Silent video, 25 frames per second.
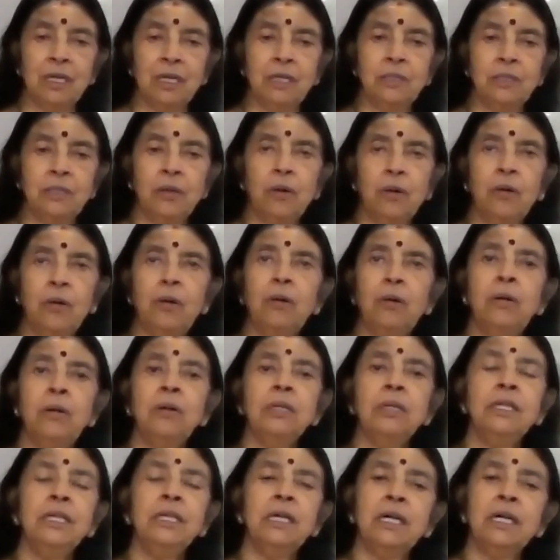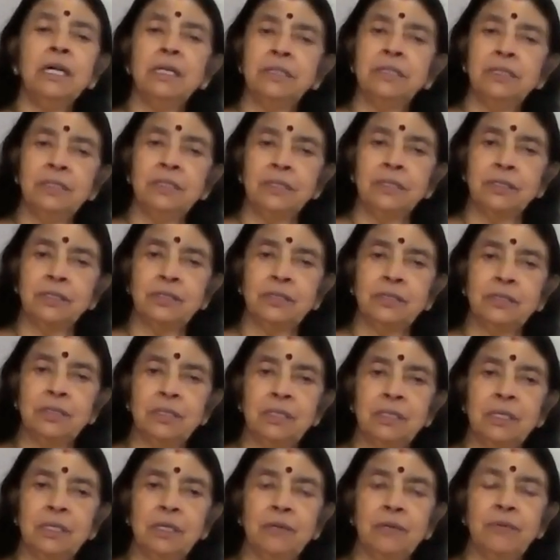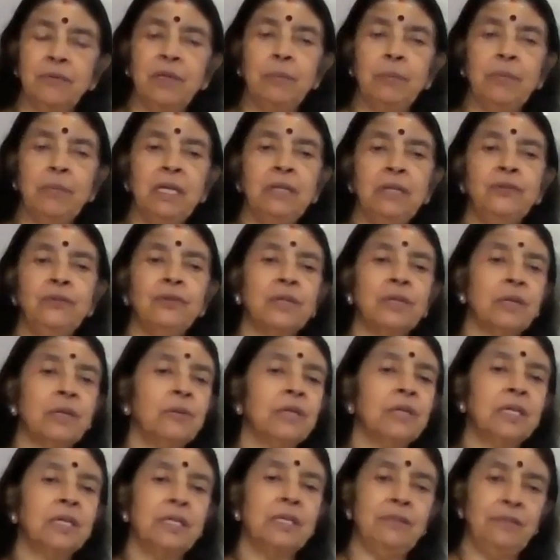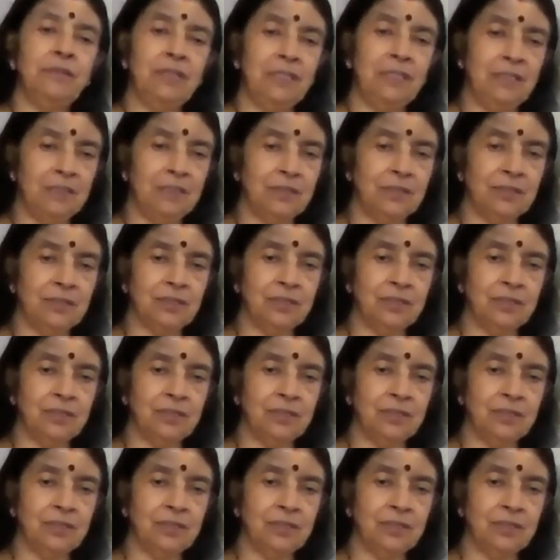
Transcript: and all the others were made for our convenience.